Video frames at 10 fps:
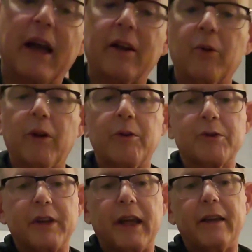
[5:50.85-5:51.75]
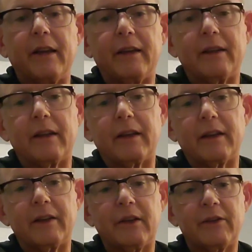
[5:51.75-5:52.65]
I don't understand it.
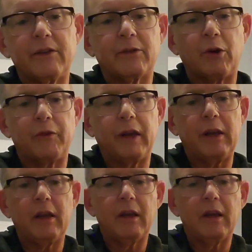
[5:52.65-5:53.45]
It doesn't serve any